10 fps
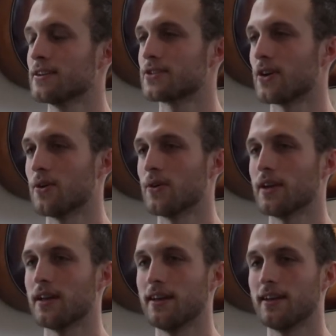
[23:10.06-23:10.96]
So
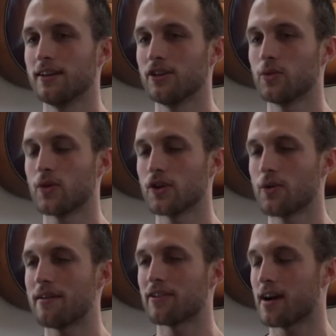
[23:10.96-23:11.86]
you
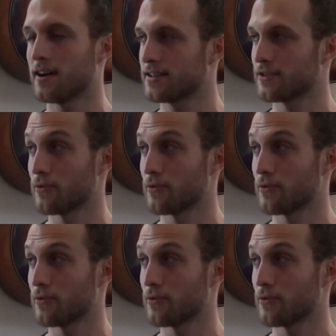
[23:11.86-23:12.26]
have a constant